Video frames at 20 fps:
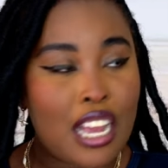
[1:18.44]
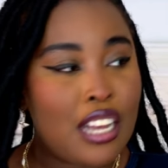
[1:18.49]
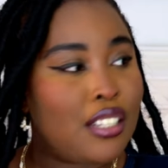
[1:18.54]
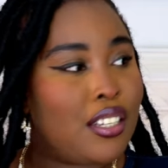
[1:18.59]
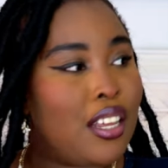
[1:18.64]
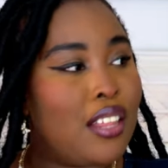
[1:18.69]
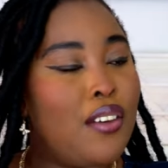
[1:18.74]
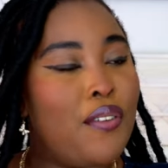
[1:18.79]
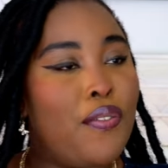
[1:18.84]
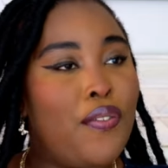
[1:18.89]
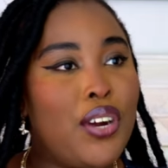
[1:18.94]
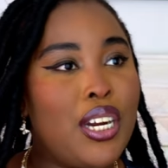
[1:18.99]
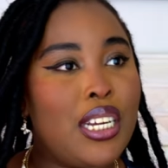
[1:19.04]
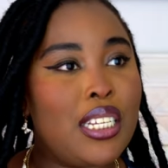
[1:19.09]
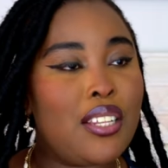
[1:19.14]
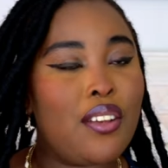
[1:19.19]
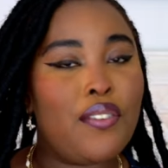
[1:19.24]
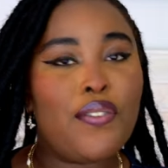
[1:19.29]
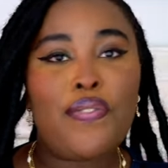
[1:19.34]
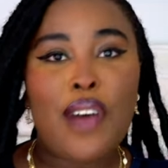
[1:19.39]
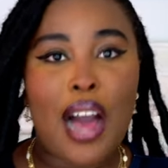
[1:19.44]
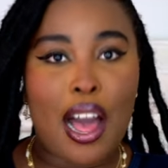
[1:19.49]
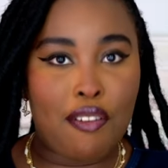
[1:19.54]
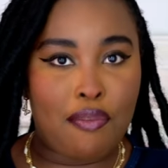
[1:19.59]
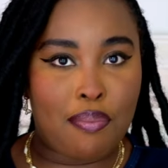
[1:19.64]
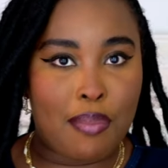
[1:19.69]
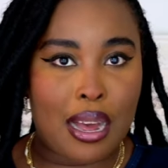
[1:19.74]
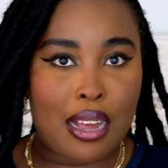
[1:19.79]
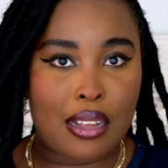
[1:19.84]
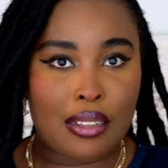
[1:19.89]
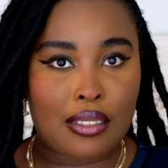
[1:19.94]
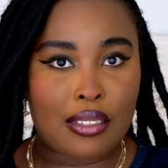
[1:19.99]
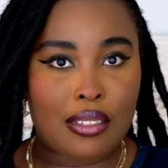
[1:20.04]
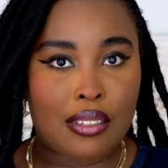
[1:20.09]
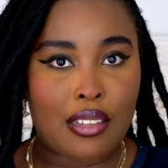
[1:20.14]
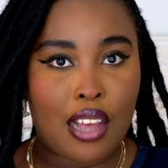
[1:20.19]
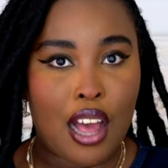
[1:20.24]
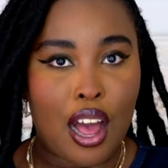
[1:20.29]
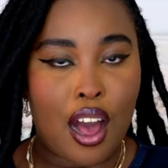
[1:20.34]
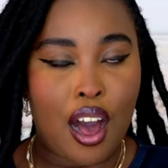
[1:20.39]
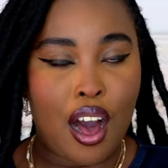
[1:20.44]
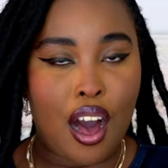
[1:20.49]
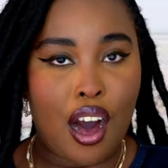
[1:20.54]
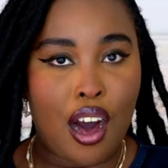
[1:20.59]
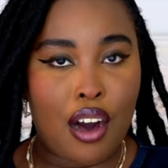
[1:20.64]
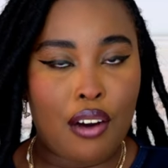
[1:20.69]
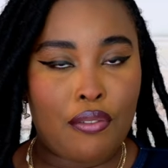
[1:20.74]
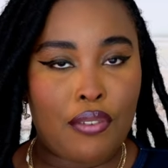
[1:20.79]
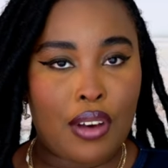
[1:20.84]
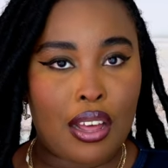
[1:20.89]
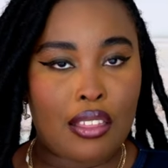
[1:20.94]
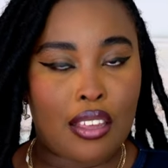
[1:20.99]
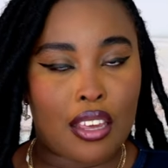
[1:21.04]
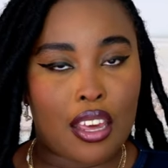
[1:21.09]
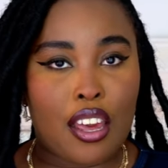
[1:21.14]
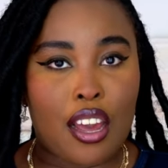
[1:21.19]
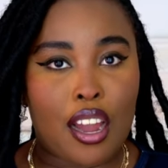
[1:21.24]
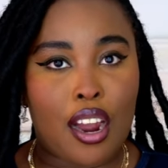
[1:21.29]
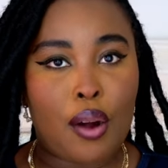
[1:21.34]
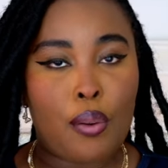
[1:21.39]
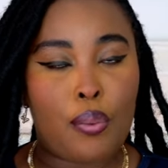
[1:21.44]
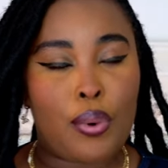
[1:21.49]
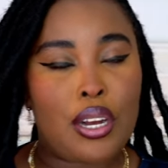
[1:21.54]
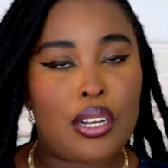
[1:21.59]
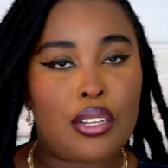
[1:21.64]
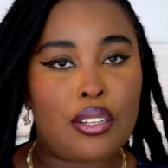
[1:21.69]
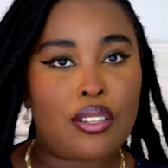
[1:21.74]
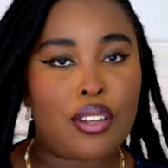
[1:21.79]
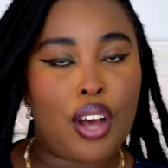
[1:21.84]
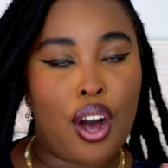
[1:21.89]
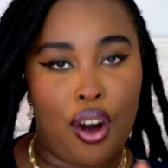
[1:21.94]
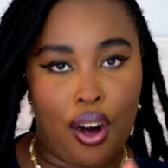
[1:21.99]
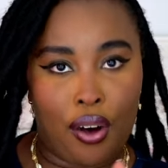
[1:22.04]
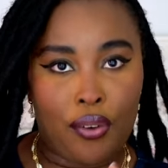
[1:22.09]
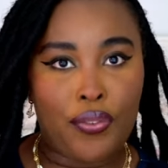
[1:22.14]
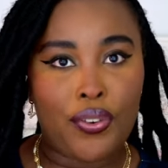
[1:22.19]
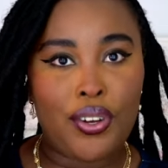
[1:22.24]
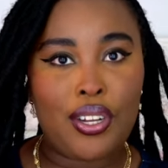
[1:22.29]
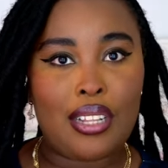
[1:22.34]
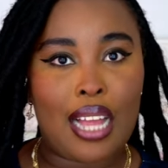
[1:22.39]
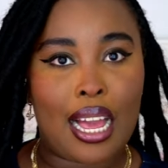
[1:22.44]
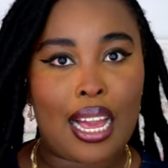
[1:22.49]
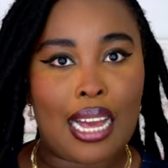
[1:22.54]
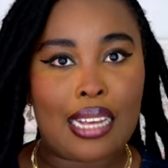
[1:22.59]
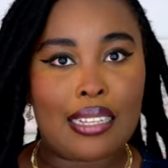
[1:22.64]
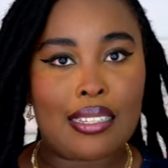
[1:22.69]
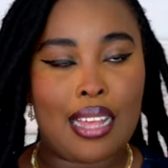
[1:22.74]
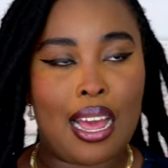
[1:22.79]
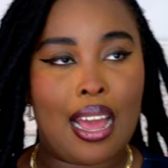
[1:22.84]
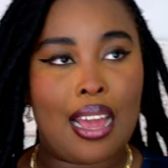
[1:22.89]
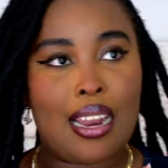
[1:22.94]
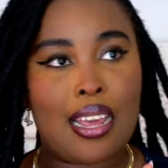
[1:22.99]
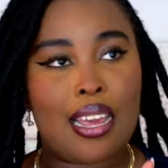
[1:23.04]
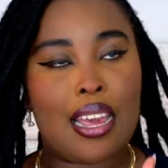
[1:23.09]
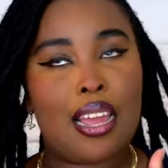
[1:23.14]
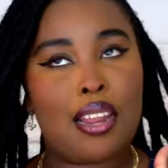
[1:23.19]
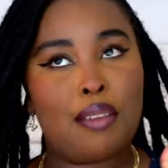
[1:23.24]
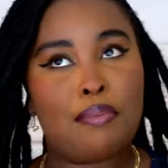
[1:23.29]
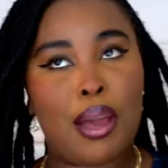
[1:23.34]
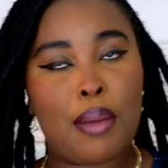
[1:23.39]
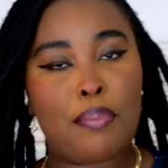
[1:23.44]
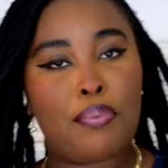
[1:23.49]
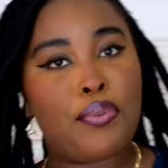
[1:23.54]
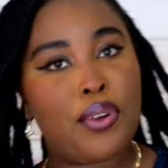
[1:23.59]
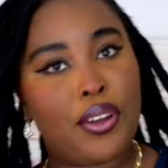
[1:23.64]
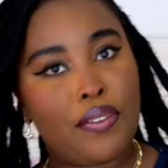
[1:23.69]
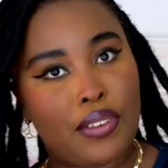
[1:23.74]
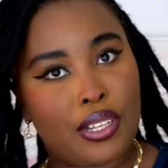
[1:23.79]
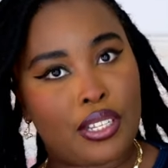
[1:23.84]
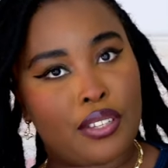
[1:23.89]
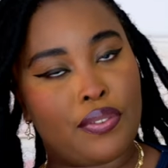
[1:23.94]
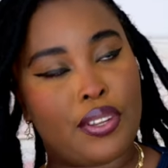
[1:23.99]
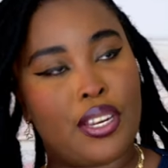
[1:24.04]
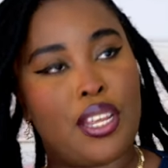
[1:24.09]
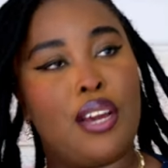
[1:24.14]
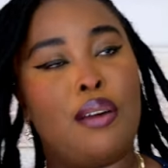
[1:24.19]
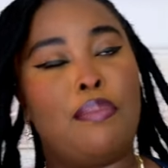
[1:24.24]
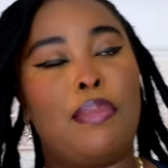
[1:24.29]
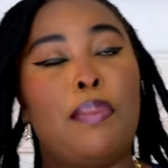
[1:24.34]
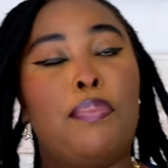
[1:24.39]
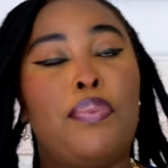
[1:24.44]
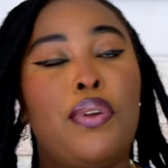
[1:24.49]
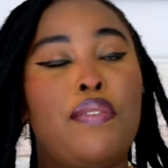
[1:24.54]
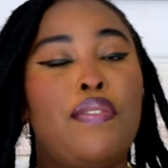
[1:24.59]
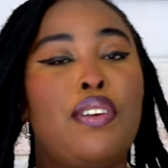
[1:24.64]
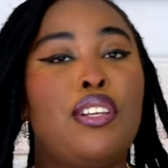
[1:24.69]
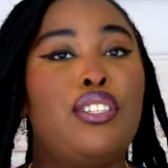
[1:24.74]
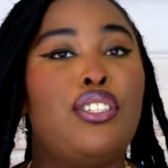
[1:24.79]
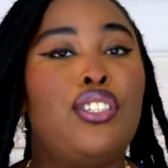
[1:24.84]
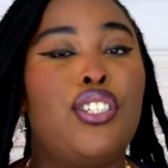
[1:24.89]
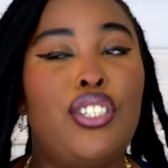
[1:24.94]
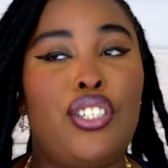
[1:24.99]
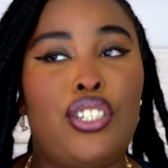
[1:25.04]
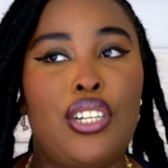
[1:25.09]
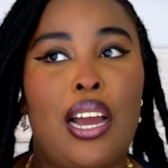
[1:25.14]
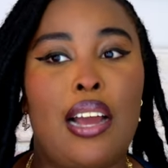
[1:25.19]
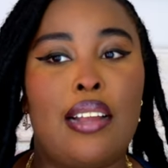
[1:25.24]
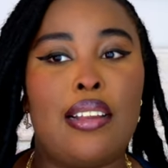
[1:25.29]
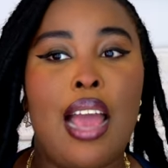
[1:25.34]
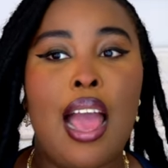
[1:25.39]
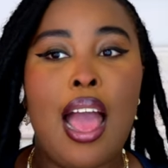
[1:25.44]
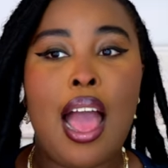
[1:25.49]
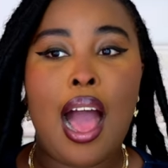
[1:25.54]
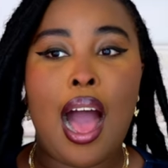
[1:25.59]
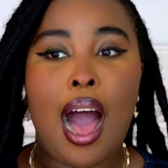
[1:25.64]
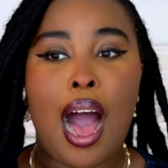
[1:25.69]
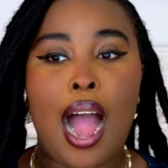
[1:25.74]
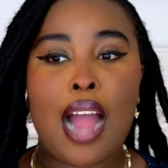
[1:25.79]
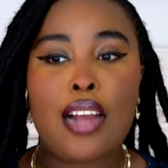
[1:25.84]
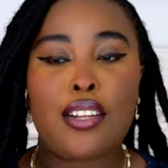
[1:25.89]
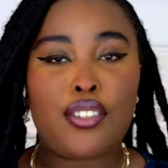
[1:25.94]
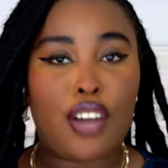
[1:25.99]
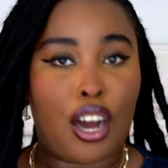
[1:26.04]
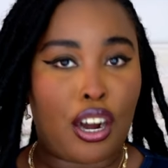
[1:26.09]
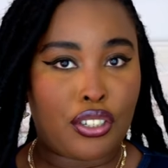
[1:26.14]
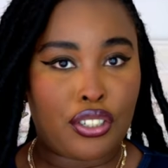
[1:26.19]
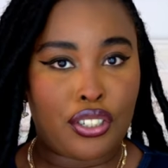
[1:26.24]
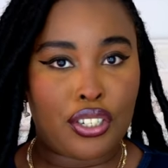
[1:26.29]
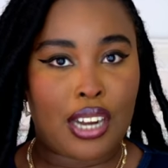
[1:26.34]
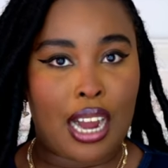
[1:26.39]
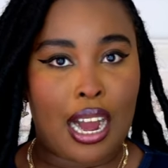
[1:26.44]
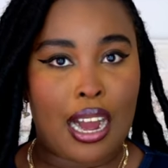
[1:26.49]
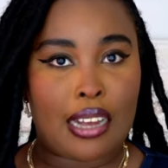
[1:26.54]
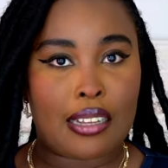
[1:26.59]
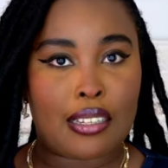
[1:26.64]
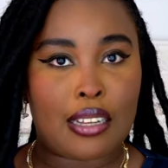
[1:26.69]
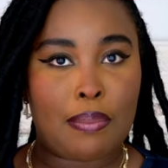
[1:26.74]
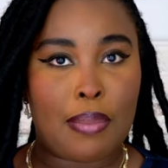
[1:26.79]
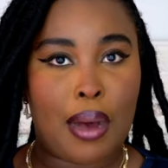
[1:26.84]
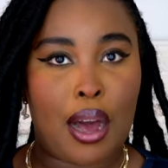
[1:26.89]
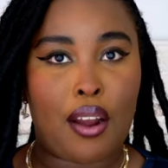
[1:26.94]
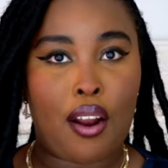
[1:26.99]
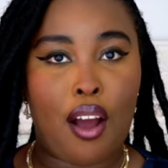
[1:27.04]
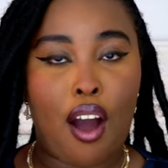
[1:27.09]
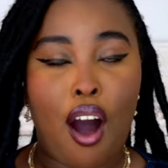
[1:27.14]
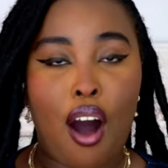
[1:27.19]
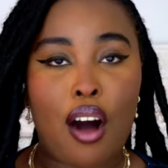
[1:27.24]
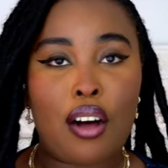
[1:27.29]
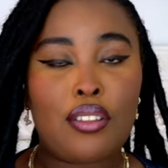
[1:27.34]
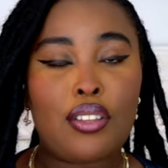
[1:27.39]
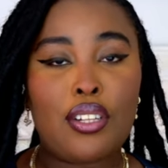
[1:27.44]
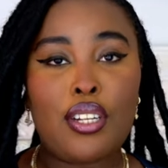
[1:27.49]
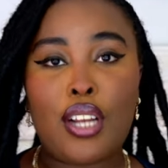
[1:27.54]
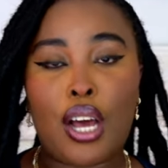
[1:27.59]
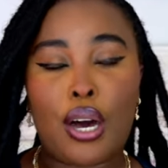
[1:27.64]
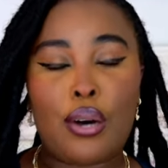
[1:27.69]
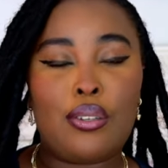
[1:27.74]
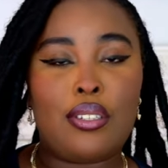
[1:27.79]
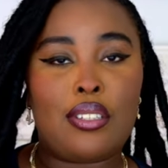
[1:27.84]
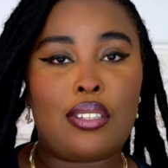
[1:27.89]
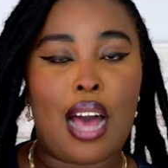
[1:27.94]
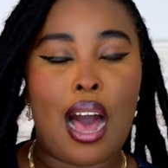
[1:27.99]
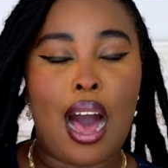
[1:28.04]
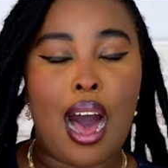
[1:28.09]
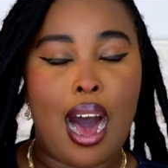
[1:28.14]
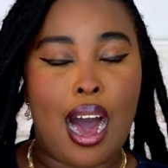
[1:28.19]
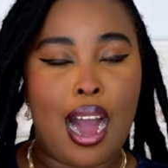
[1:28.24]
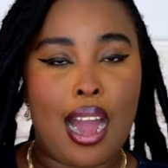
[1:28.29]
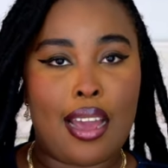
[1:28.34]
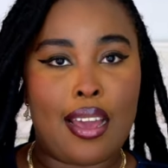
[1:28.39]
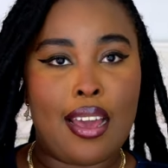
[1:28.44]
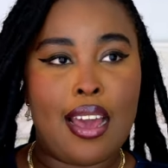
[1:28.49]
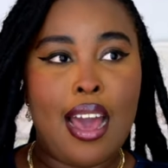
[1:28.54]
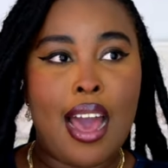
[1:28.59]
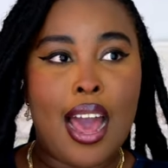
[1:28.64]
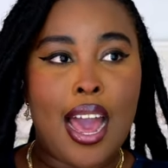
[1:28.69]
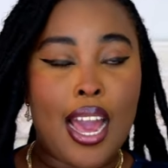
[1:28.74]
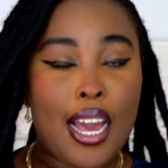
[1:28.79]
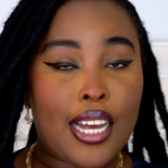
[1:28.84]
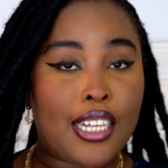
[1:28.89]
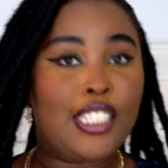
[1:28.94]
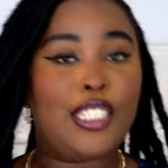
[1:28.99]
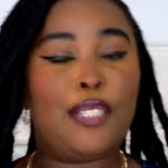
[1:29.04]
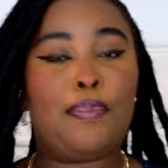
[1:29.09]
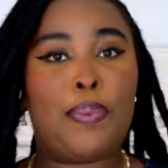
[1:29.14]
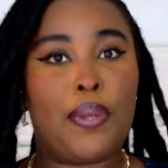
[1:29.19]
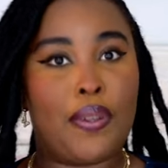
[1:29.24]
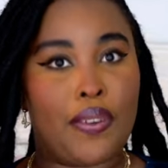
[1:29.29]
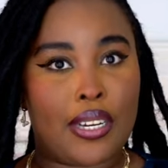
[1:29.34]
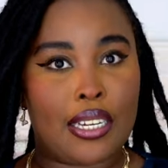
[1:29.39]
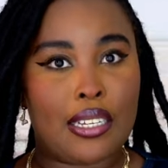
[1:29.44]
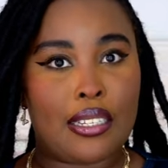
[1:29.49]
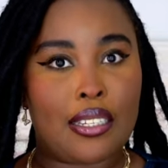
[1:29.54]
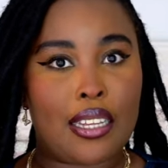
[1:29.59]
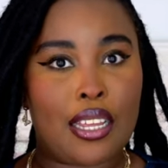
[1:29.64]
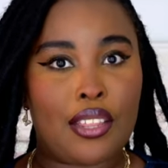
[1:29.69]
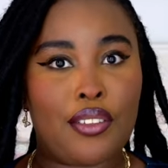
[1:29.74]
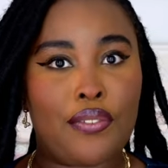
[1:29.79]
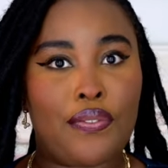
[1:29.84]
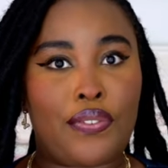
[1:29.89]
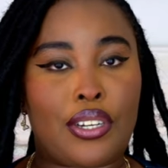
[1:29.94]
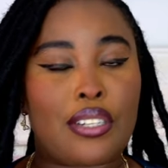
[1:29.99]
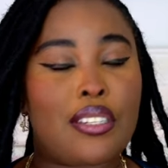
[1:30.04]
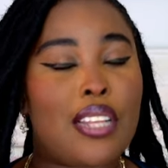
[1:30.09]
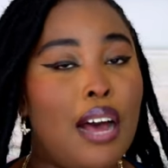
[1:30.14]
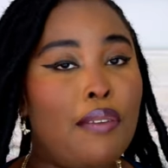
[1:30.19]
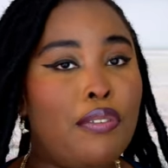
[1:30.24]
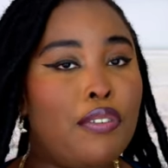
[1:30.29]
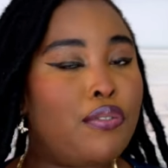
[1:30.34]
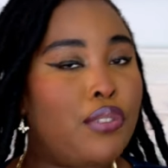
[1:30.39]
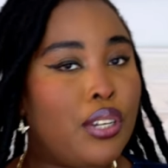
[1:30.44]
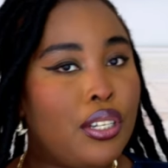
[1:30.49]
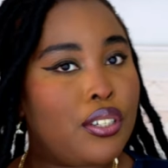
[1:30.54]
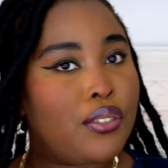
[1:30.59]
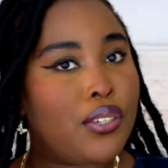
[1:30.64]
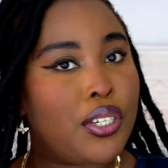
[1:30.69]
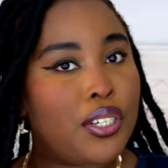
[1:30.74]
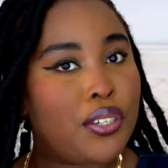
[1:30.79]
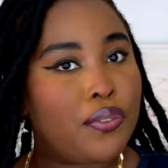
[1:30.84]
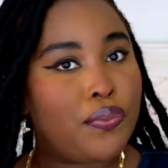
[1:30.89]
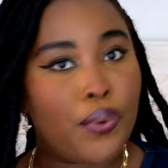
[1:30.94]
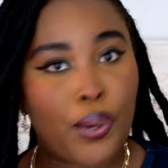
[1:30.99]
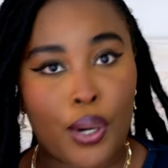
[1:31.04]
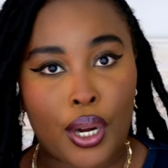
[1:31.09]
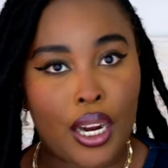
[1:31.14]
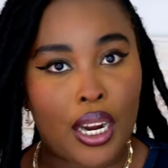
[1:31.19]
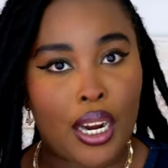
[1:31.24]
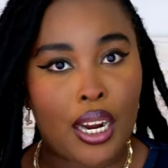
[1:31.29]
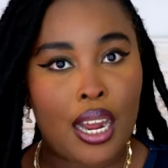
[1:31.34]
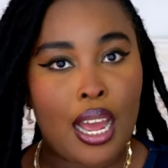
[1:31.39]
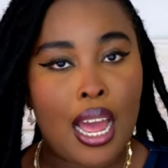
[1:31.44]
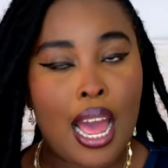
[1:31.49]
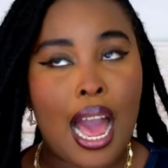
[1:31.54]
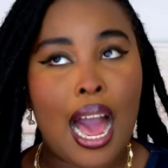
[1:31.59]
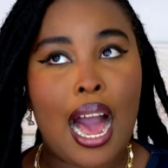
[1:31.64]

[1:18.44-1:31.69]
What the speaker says: So the first 5 months of the year was awful. Like I said in my previous video, my previous chit chat, I talked to you guys about all the lows I experienced in the first half of 2024.